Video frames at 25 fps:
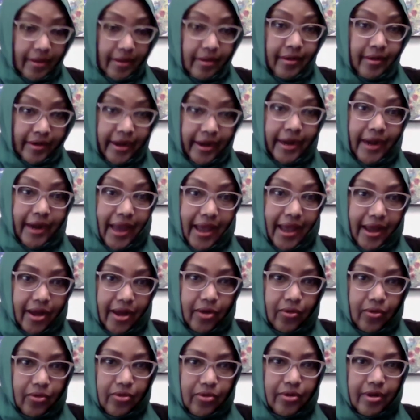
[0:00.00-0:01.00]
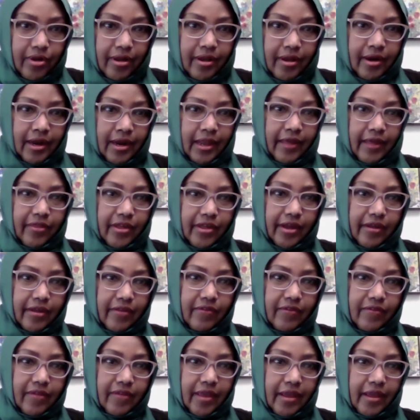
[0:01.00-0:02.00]
right now
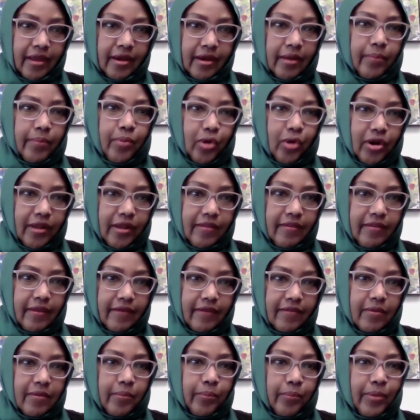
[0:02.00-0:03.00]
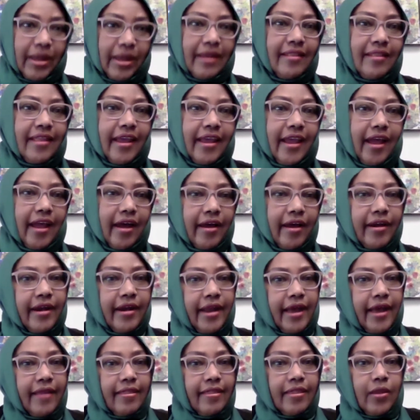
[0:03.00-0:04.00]
leaders in the politics, but they are
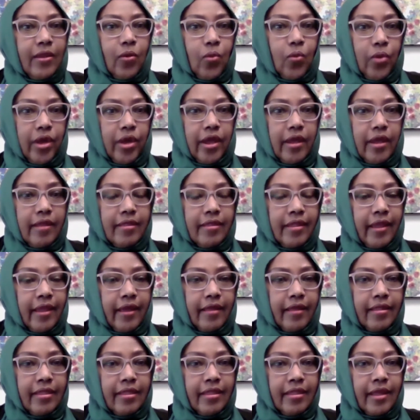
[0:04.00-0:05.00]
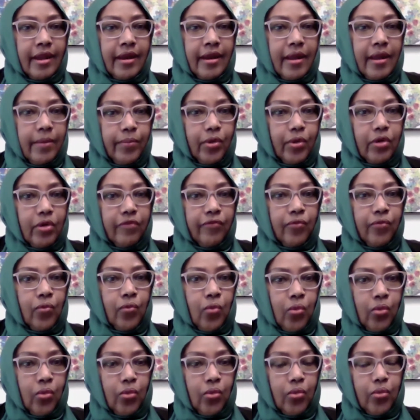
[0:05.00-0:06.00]
not the way that the number of
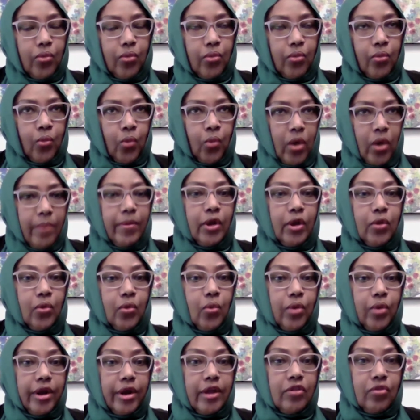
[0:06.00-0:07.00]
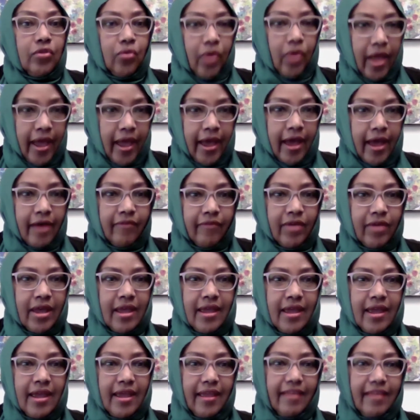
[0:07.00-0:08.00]
women you wanted to have
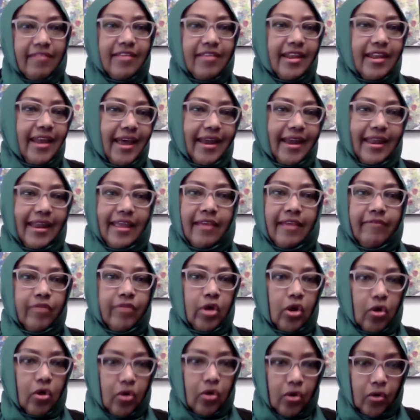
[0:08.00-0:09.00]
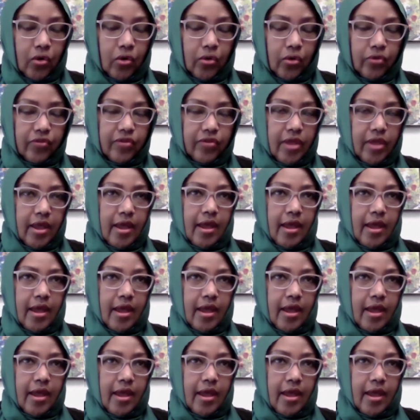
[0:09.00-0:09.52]
is not even close.